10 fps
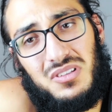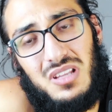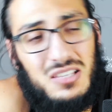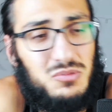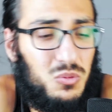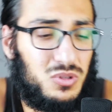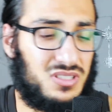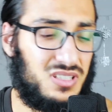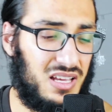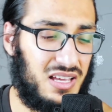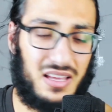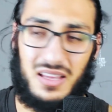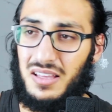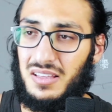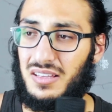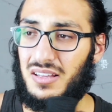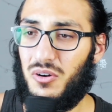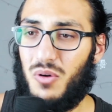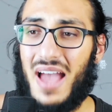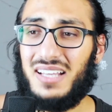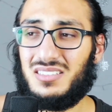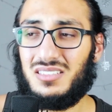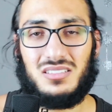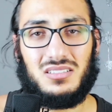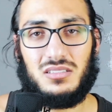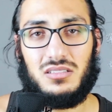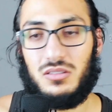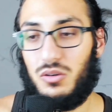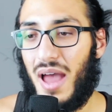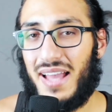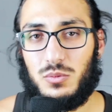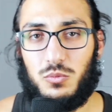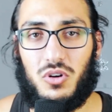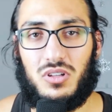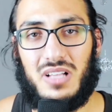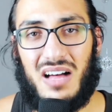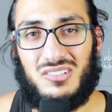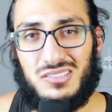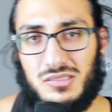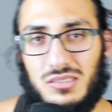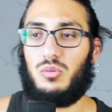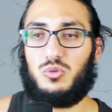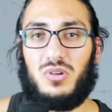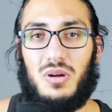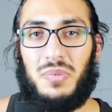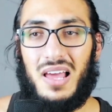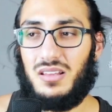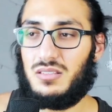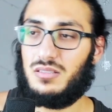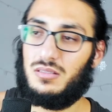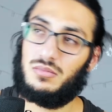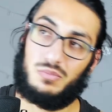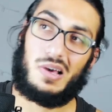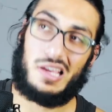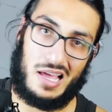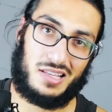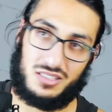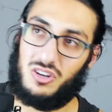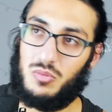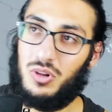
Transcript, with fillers: The last one was uh, Right, Right Walk cover from 21 Pilots by Alex Terrible,